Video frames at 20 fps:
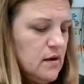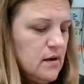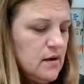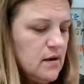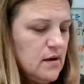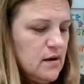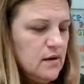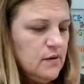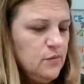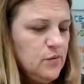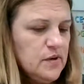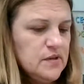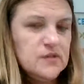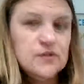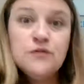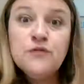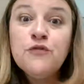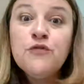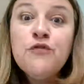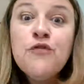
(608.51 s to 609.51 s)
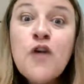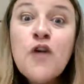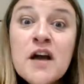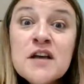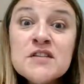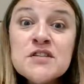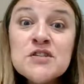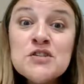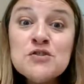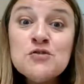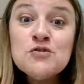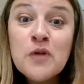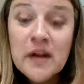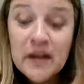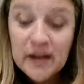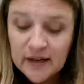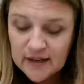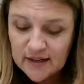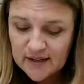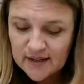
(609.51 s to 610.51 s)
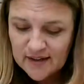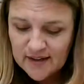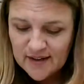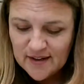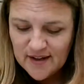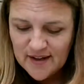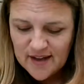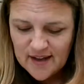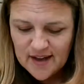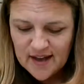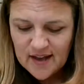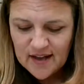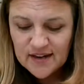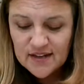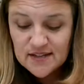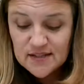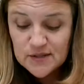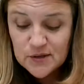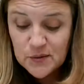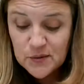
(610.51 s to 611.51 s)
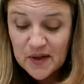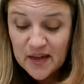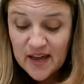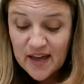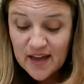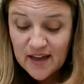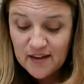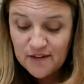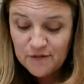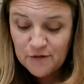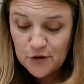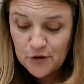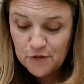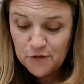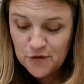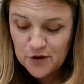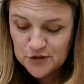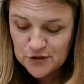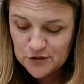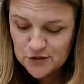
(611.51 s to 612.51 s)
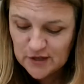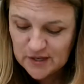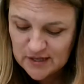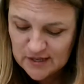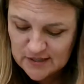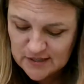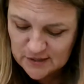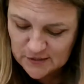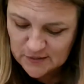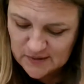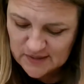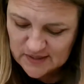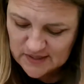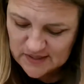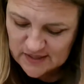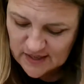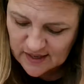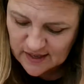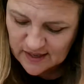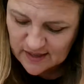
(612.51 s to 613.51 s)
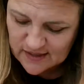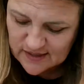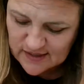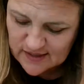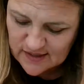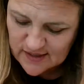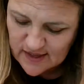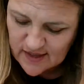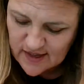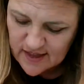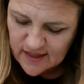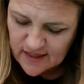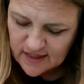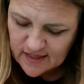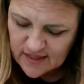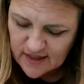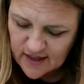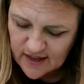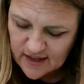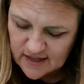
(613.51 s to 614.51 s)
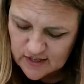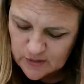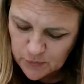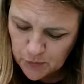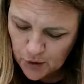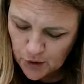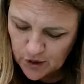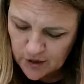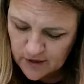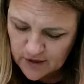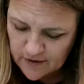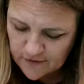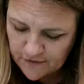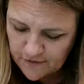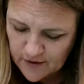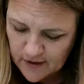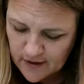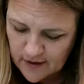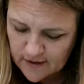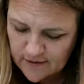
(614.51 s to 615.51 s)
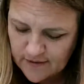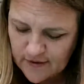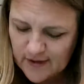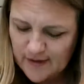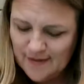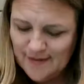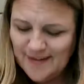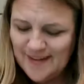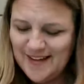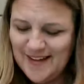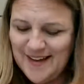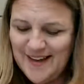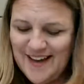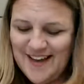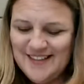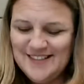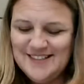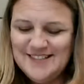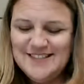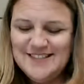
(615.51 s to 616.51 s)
I was frustrated, and it's okay if you're frustrated doing science. That is part of the fun of it, I guess.